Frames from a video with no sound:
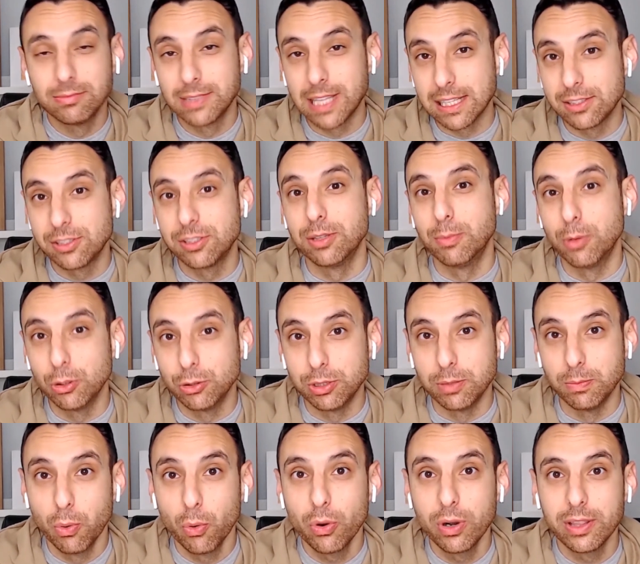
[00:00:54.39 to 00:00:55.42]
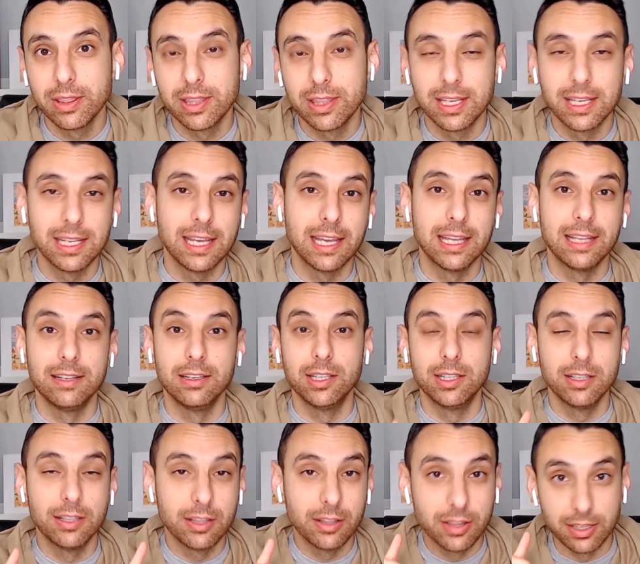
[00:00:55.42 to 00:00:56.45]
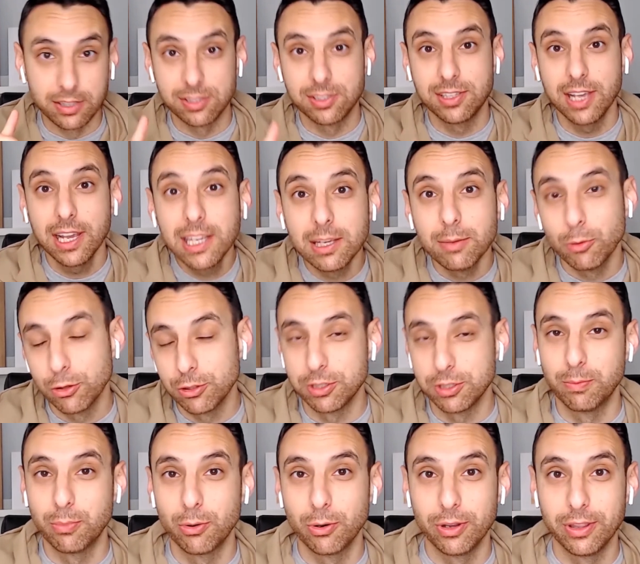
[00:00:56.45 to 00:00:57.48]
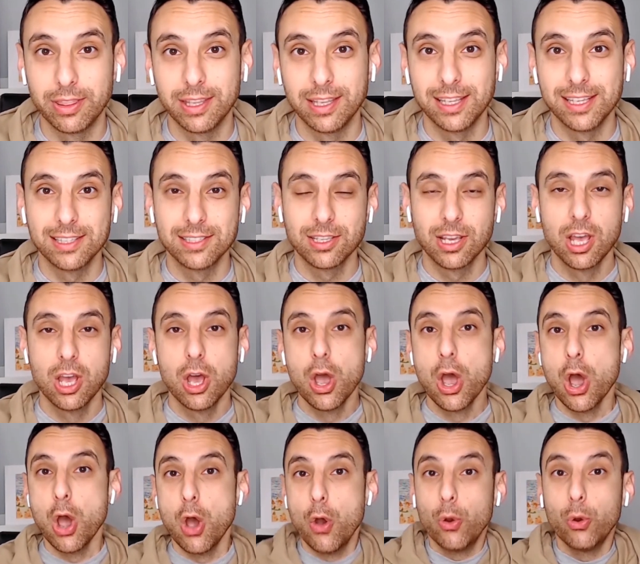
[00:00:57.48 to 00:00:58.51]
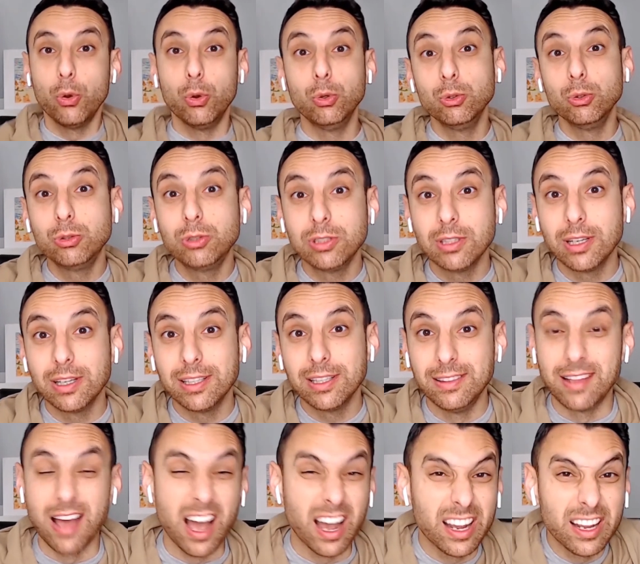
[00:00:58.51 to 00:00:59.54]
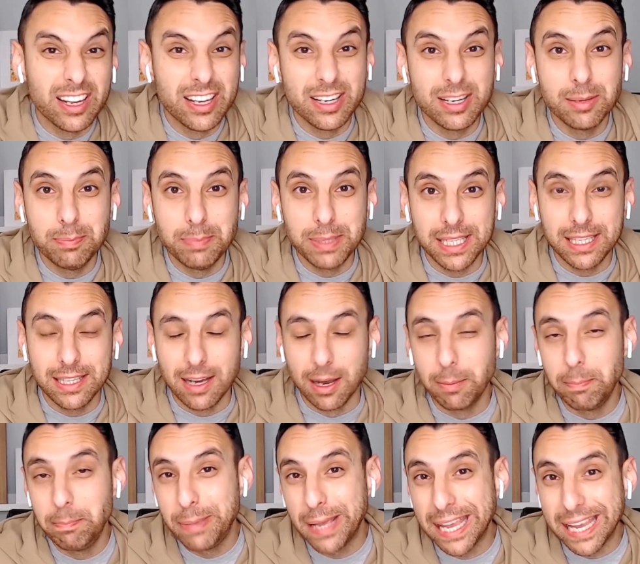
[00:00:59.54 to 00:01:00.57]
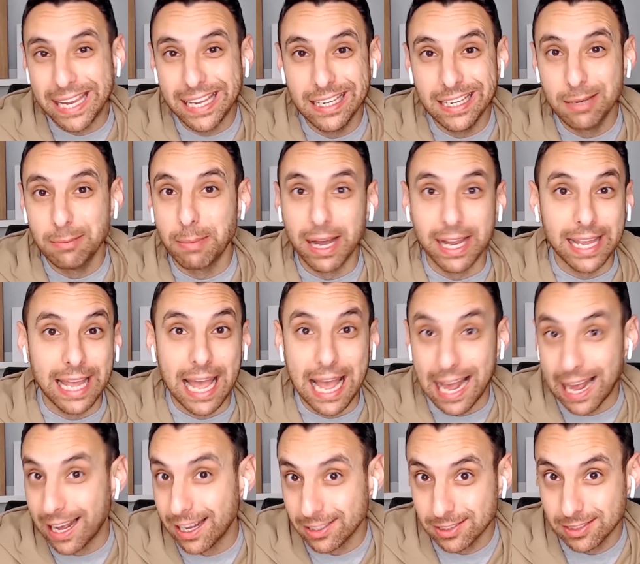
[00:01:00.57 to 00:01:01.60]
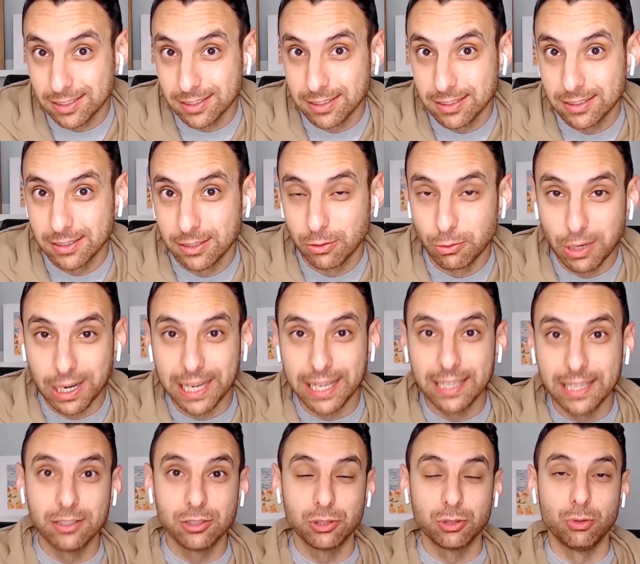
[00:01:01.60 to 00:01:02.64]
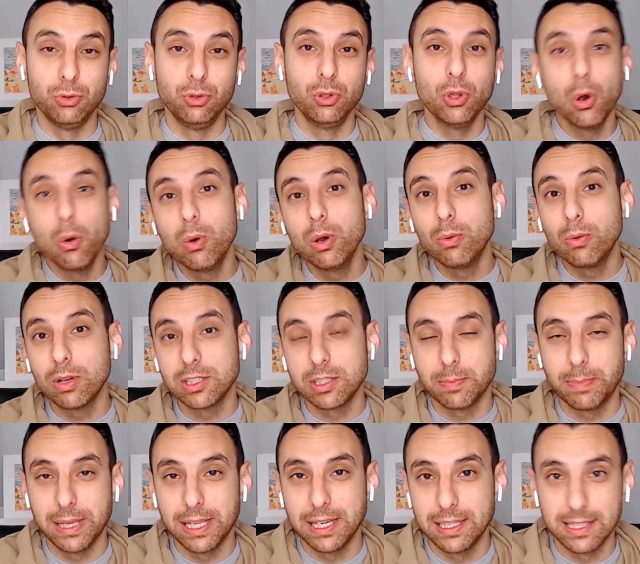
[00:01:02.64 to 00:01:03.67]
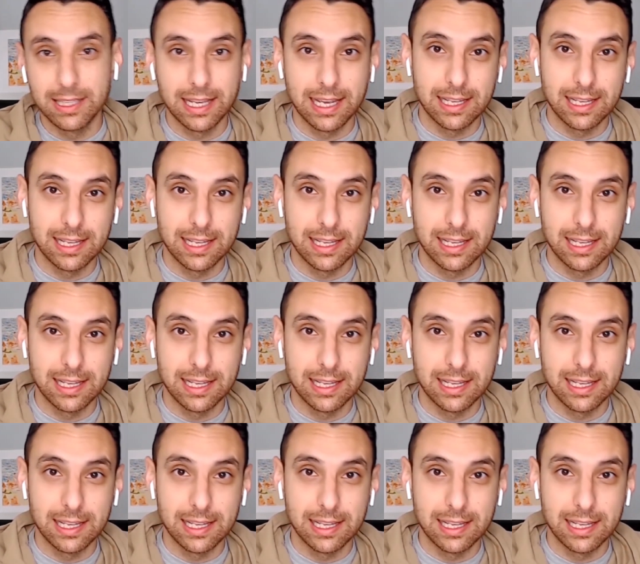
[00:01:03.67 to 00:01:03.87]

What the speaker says: That's the most important thing. And the second most important thing is who's not gonna be a pain in my ass, right? So no one wants a pain in the